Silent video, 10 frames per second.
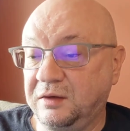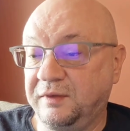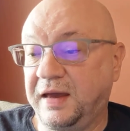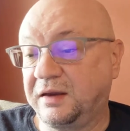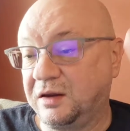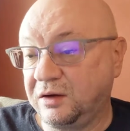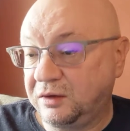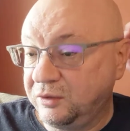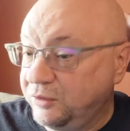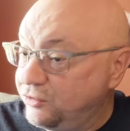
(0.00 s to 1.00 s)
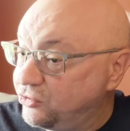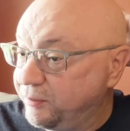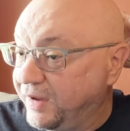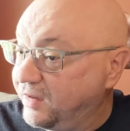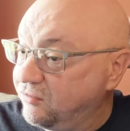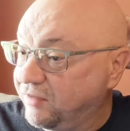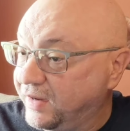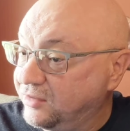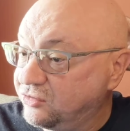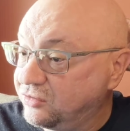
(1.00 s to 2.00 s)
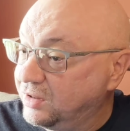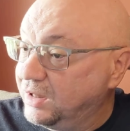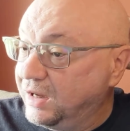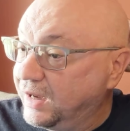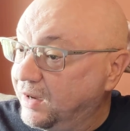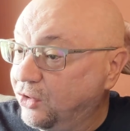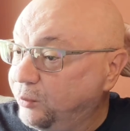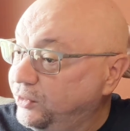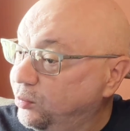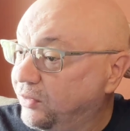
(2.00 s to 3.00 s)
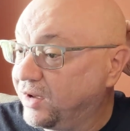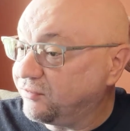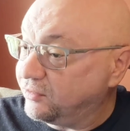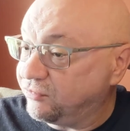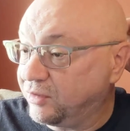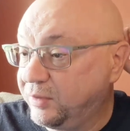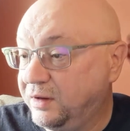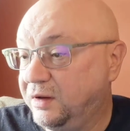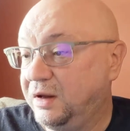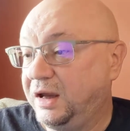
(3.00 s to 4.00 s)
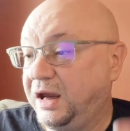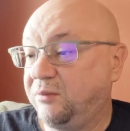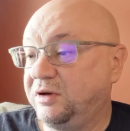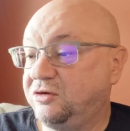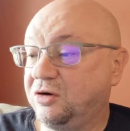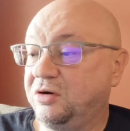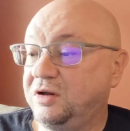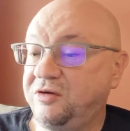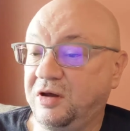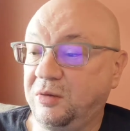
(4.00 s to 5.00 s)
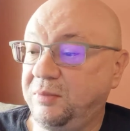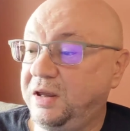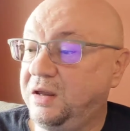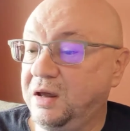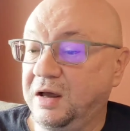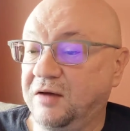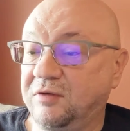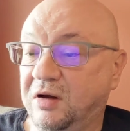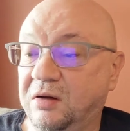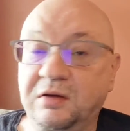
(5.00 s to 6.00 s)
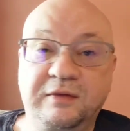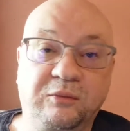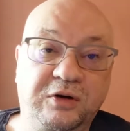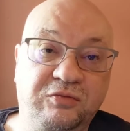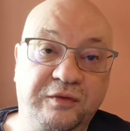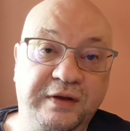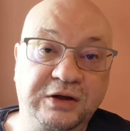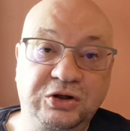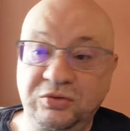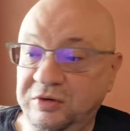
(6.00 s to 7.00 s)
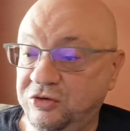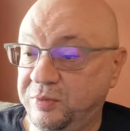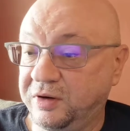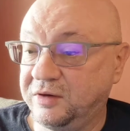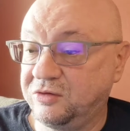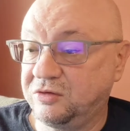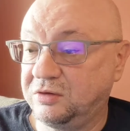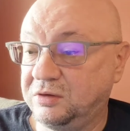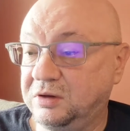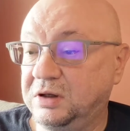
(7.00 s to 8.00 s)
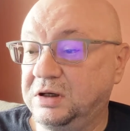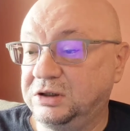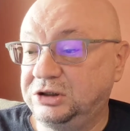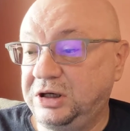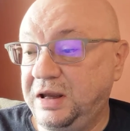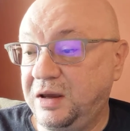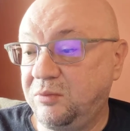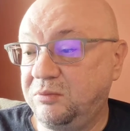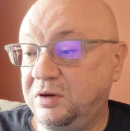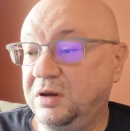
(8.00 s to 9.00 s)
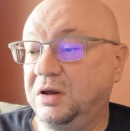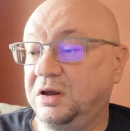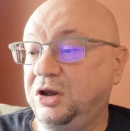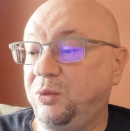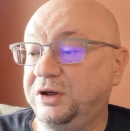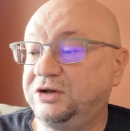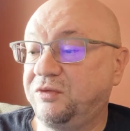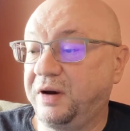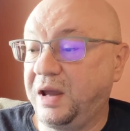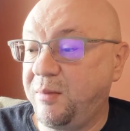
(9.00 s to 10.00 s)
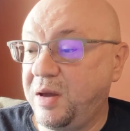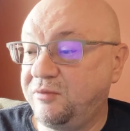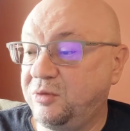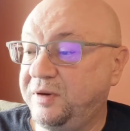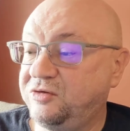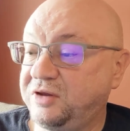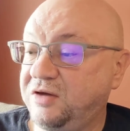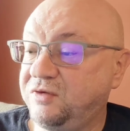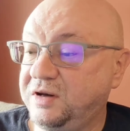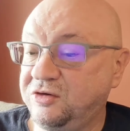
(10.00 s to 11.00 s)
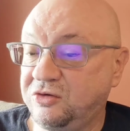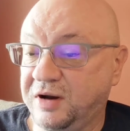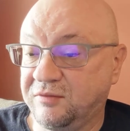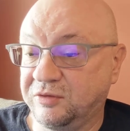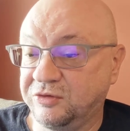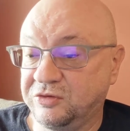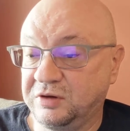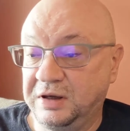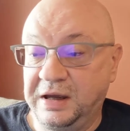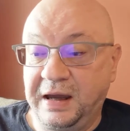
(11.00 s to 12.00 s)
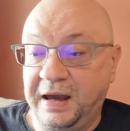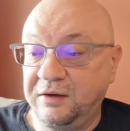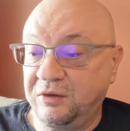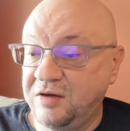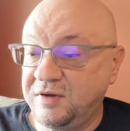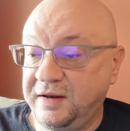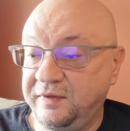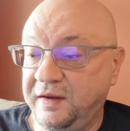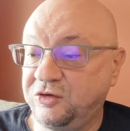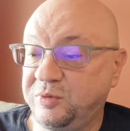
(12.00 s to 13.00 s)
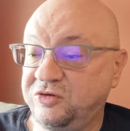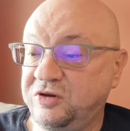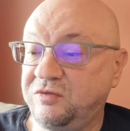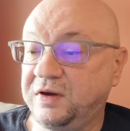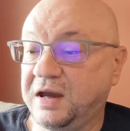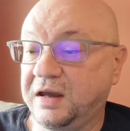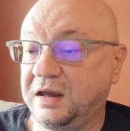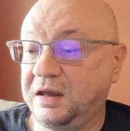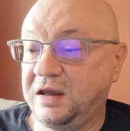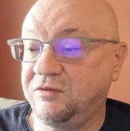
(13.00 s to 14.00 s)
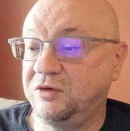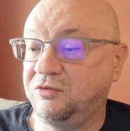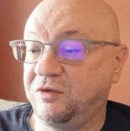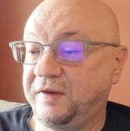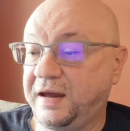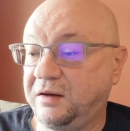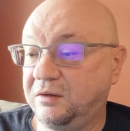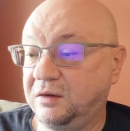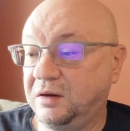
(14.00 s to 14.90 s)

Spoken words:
That concludes my advice. I hope you profit from it and return to tell me of all the wonderful things you've experienced. GM, you wish for MM to be safe in his travels. I don't have anything specific I can give you for that.